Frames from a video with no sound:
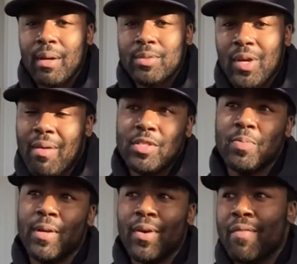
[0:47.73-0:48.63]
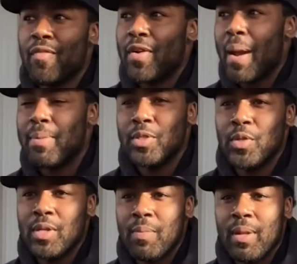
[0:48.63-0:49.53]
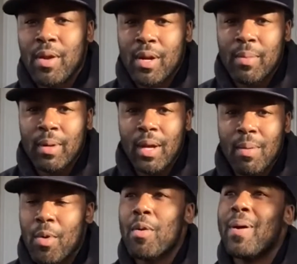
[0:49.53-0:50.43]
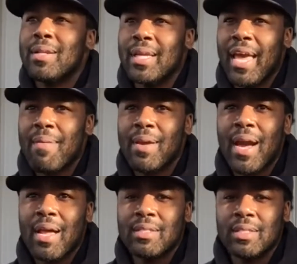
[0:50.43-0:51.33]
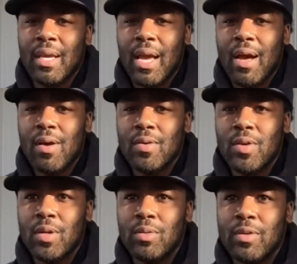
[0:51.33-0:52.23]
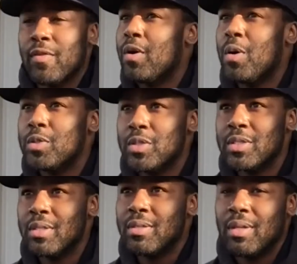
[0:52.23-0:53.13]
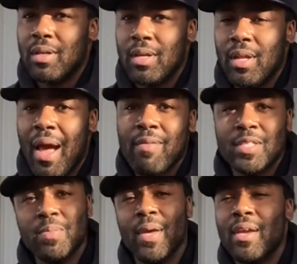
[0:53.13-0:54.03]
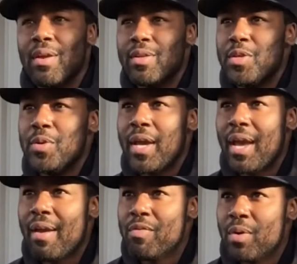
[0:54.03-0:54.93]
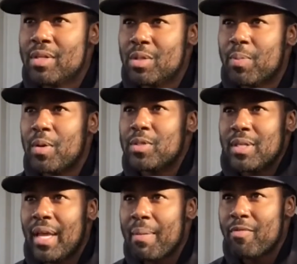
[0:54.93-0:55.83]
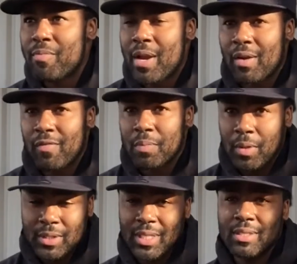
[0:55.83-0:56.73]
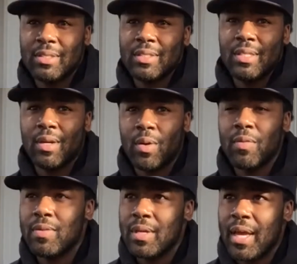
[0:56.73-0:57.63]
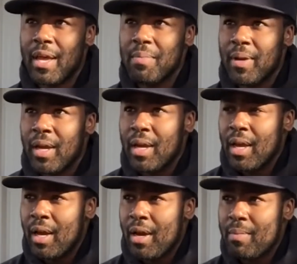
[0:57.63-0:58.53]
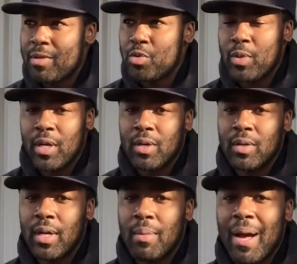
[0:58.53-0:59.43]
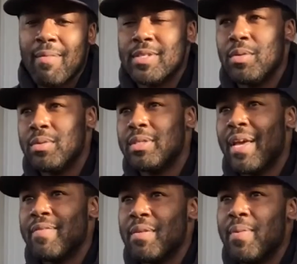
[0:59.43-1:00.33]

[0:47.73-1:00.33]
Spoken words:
So I've just been grateful for the opportunity, been learning more about the game and kind of seeing how different cultures and obviously being here in the UK, everyone is approaching the game of American football. It's good to see the growth of the game as well. Obviously with safety